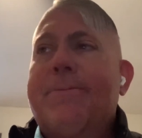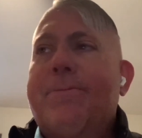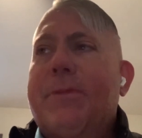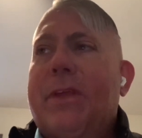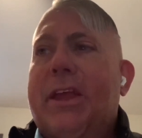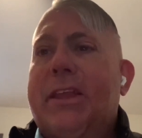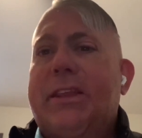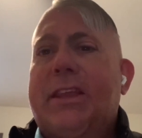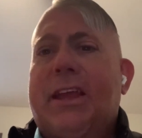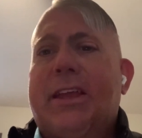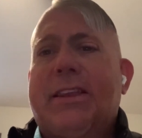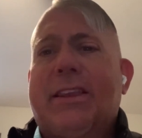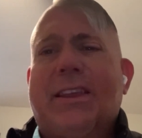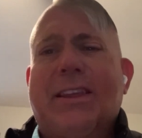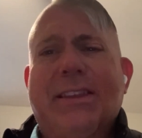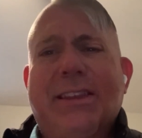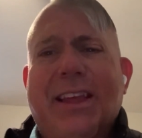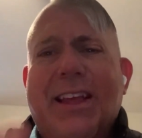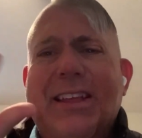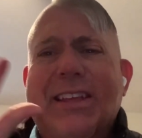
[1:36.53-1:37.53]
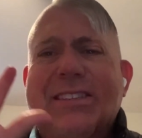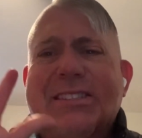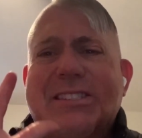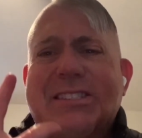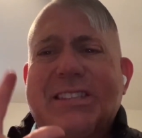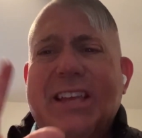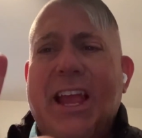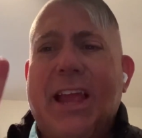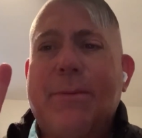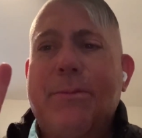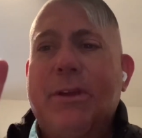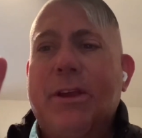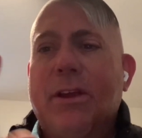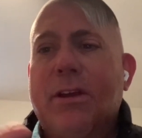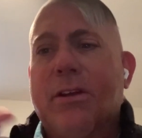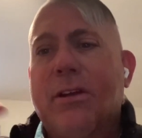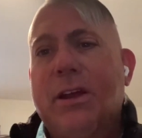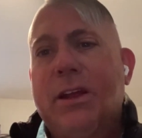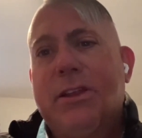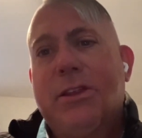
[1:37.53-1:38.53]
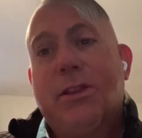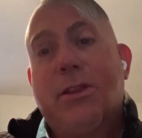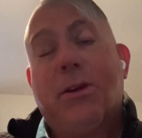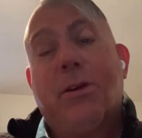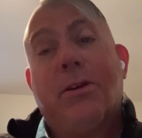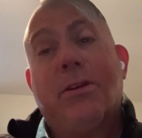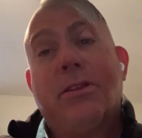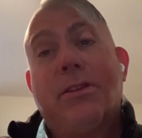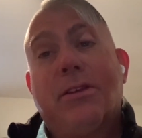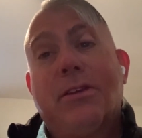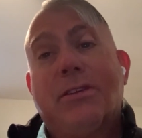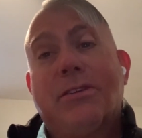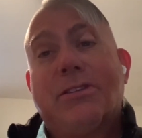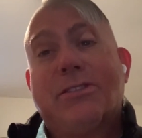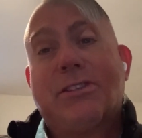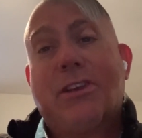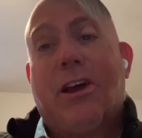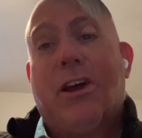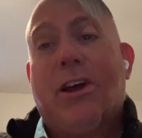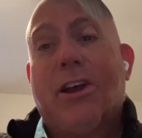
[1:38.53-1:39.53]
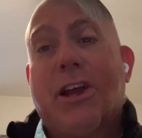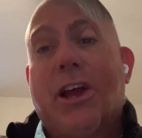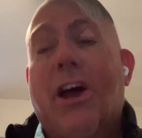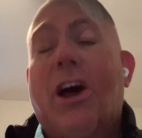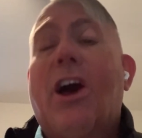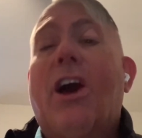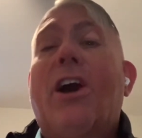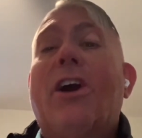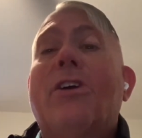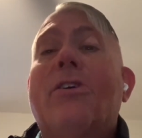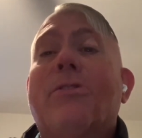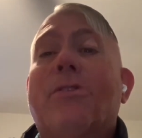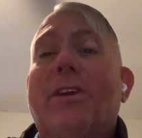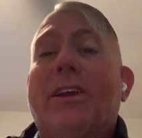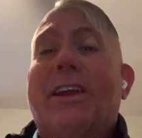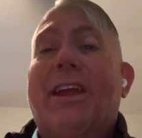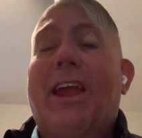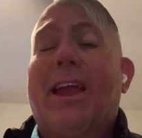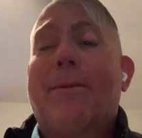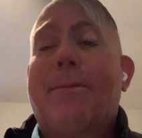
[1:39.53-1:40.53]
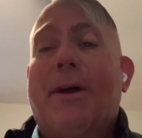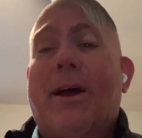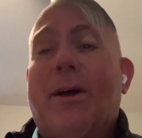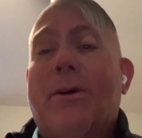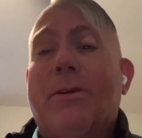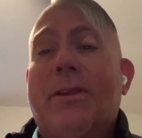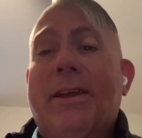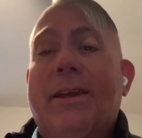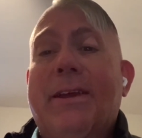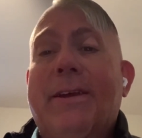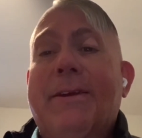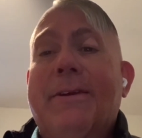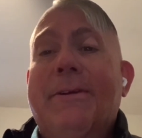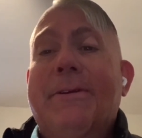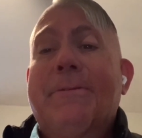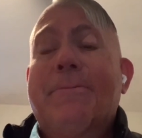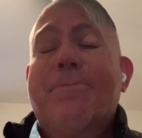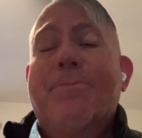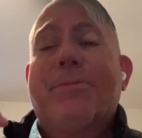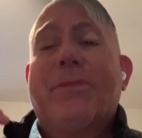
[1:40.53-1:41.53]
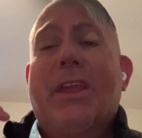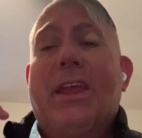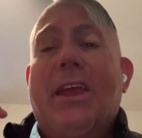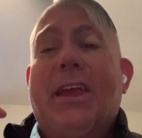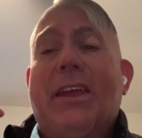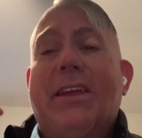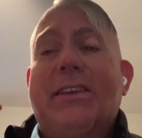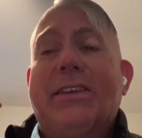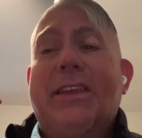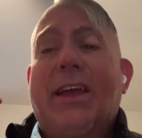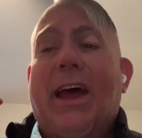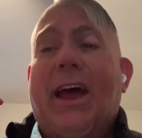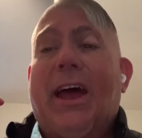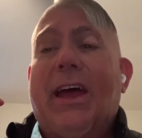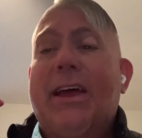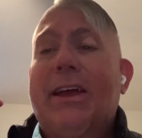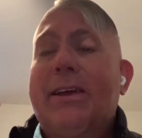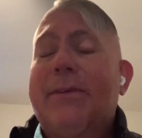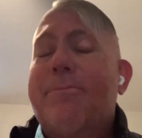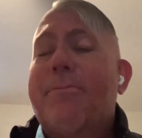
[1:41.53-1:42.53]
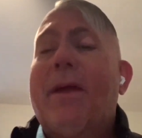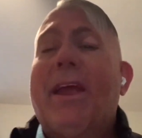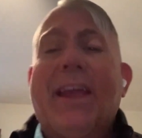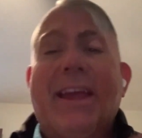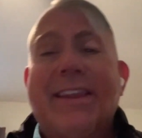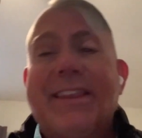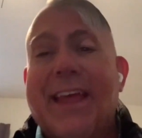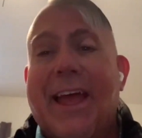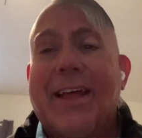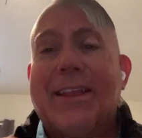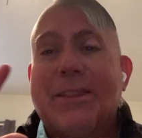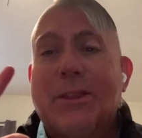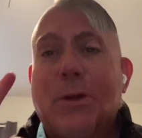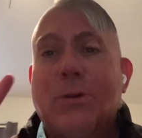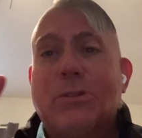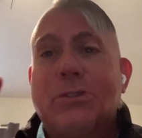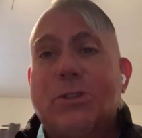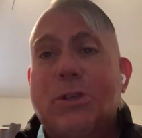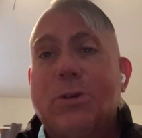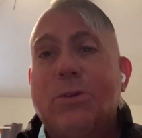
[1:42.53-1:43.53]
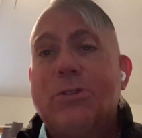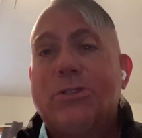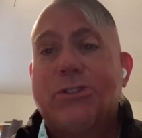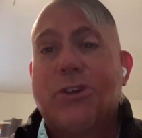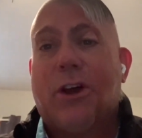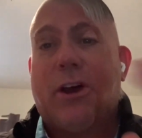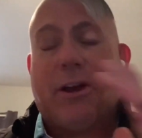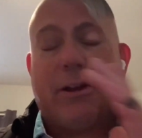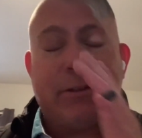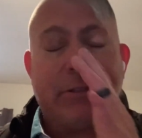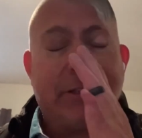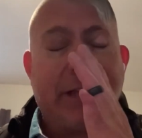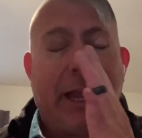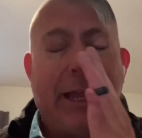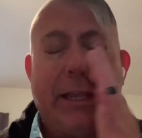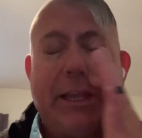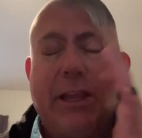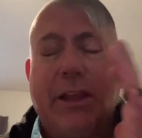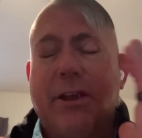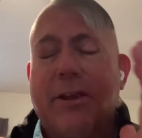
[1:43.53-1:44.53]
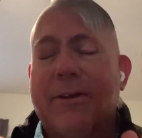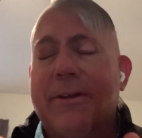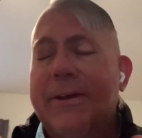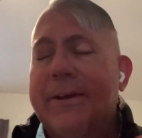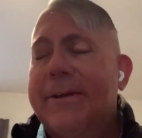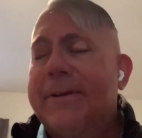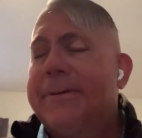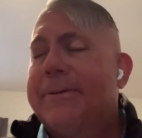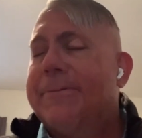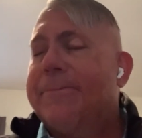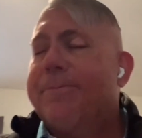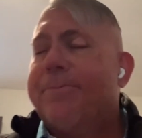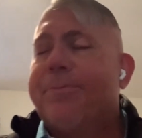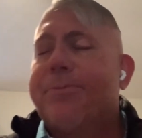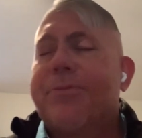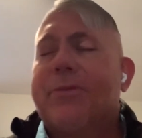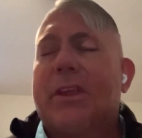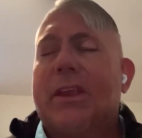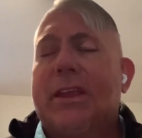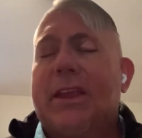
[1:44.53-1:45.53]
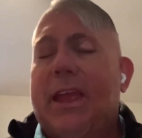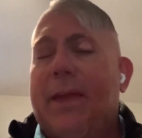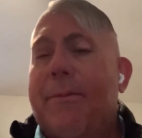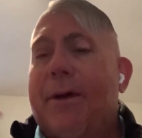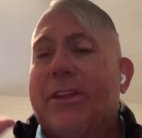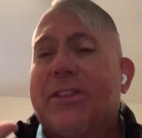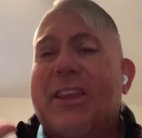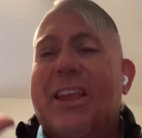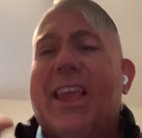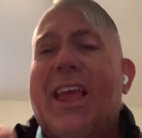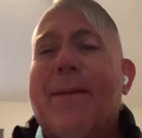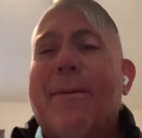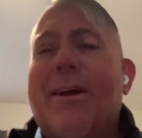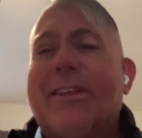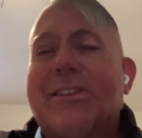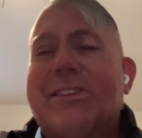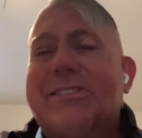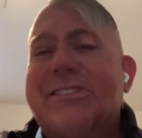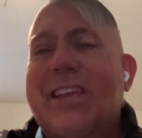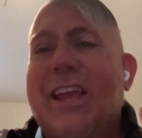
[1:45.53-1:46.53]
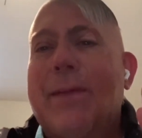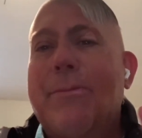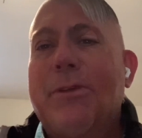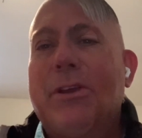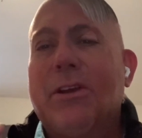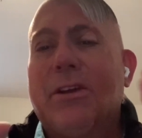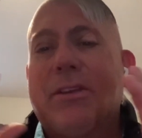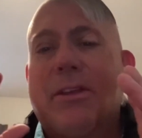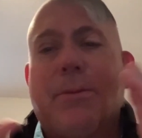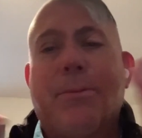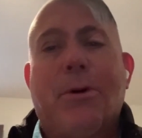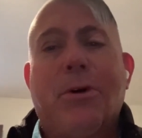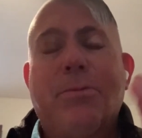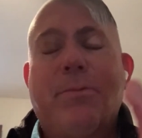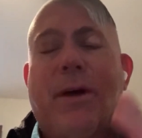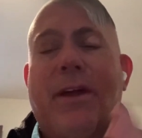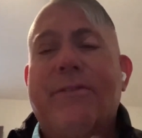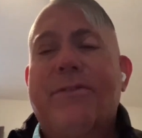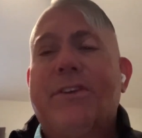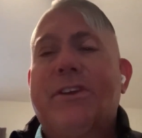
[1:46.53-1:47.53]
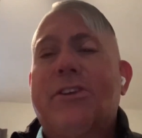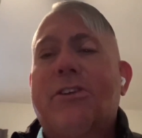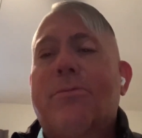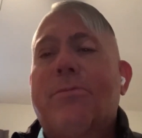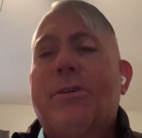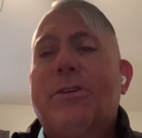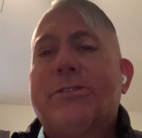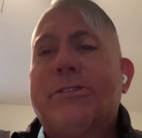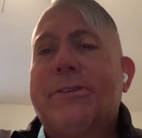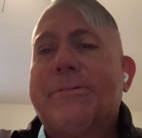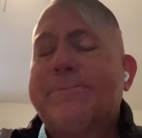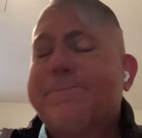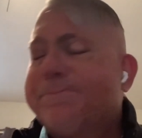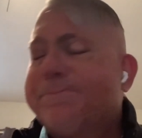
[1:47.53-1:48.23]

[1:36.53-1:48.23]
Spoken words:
And then that same year, the song Hungry came out. And man, those two songs that year came out. They came out the same year. They're both by Vineyard Music.